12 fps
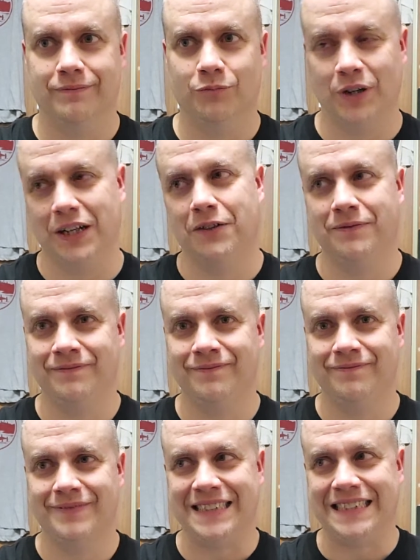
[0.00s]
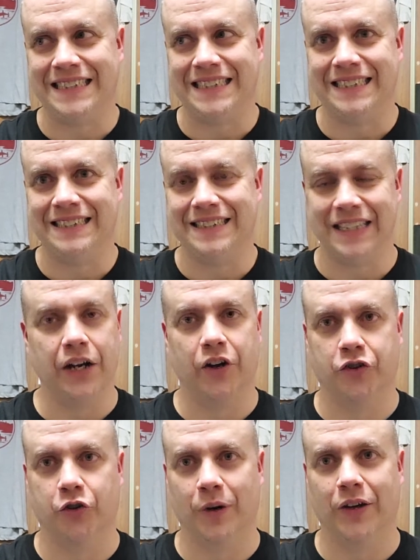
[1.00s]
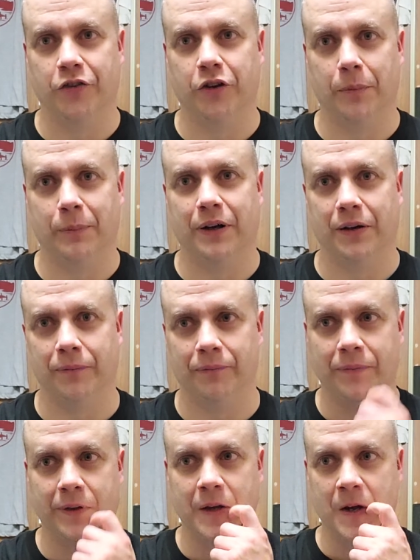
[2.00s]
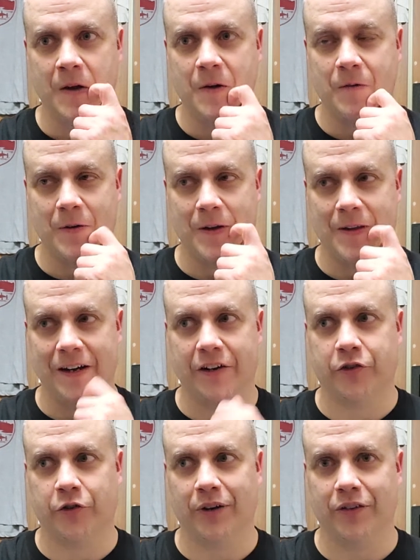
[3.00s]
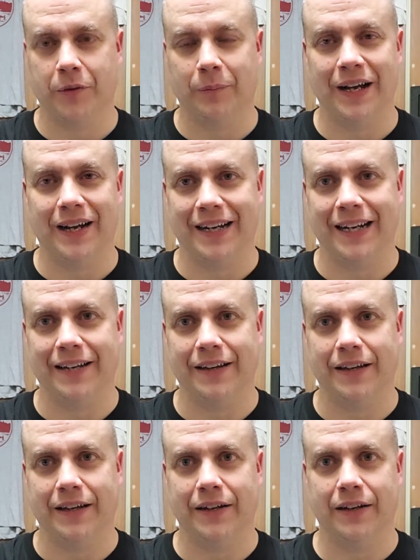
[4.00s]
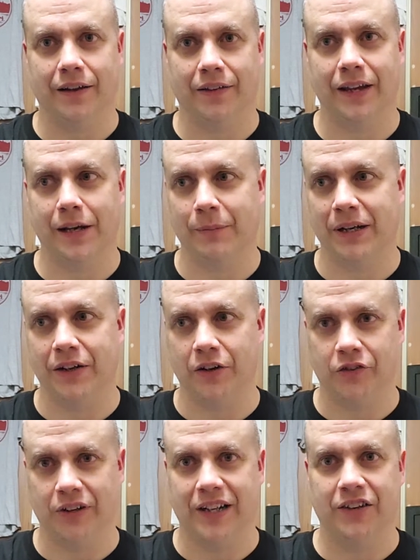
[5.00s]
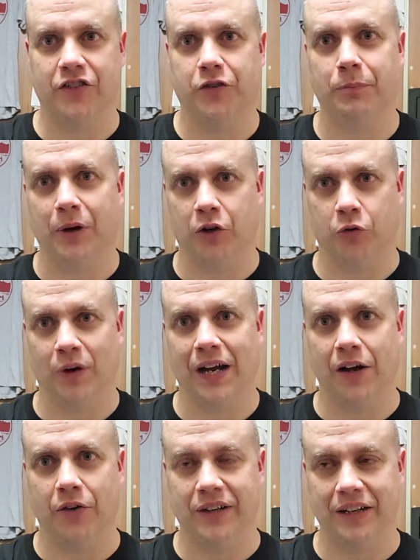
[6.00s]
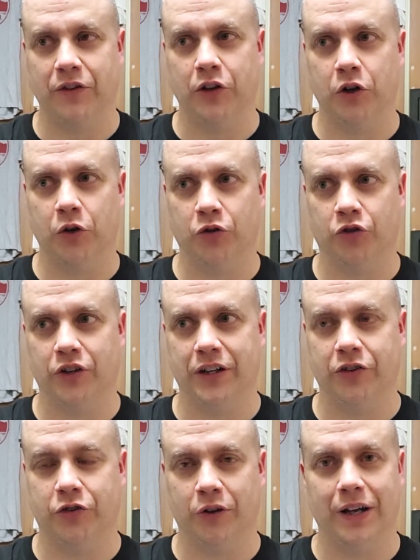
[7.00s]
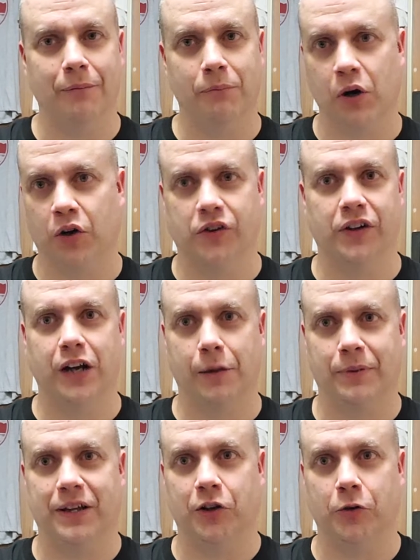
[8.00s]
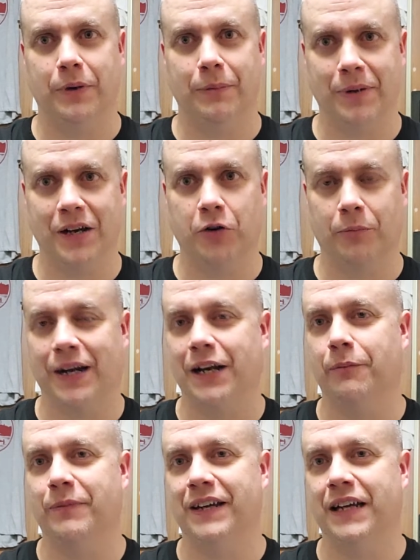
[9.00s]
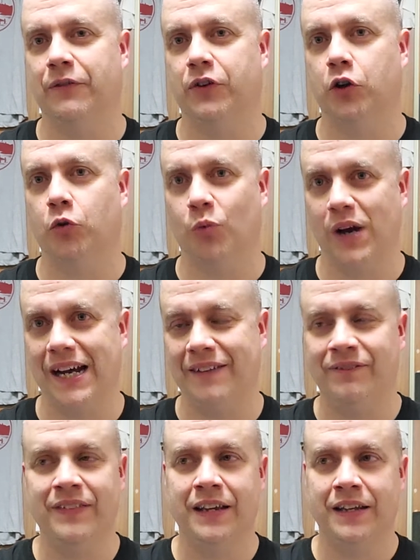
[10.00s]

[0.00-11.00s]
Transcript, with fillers: Well, the usher ends up um, well, the usher ends up not getting the uh, thing because it gets spun around, even though she should have marked the cup a little bit better, might have given it away.